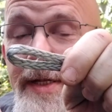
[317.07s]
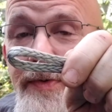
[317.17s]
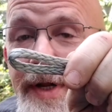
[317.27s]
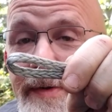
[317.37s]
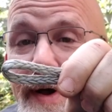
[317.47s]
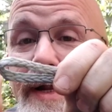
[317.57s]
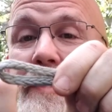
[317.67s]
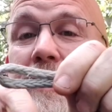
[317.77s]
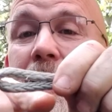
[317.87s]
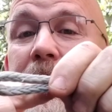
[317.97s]
to read about it
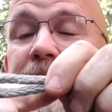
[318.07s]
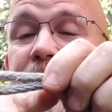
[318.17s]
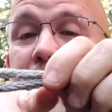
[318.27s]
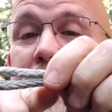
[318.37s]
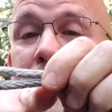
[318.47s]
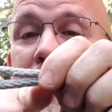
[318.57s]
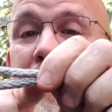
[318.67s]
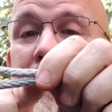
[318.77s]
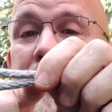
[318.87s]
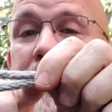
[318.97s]
and confirm
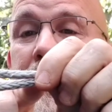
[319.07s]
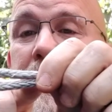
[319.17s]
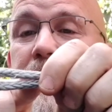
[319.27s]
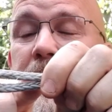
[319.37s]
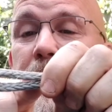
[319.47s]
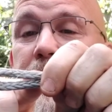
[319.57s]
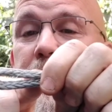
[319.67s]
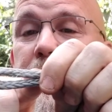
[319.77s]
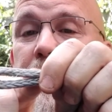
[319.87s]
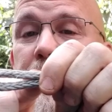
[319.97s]
and see what
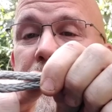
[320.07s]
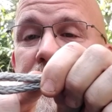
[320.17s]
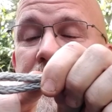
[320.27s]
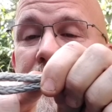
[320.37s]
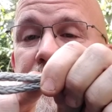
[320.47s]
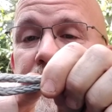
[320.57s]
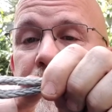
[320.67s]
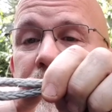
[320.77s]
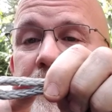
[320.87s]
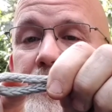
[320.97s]
your risk level you're
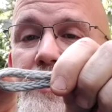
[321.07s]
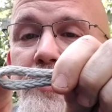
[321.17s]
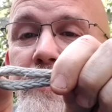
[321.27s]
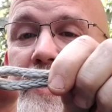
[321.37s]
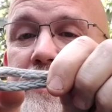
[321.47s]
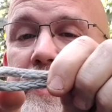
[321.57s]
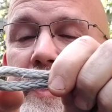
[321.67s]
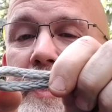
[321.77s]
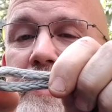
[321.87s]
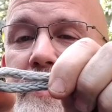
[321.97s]
willing to assume is.
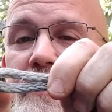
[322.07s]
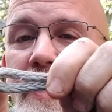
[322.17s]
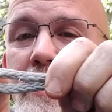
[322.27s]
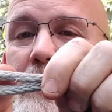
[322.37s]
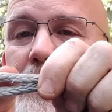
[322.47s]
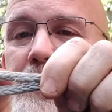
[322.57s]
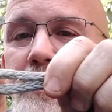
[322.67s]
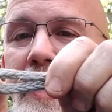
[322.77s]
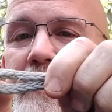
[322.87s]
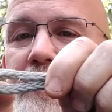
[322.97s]
So I think you lose
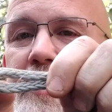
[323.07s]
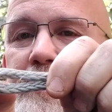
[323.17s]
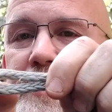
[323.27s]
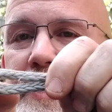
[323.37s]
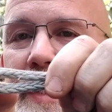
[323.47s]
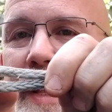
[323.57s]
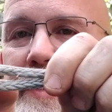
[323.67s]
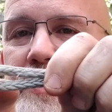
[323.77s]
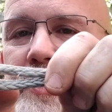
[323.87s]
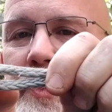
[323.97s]
around 30% at
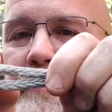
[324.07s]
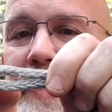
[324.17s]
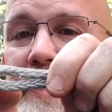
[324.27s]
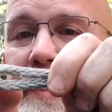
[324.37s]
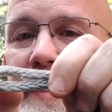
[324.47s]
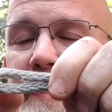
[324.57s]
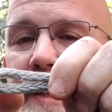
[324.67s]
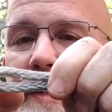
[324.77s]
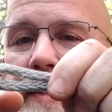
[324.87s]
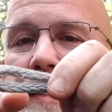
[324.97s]
a sharp bend like that.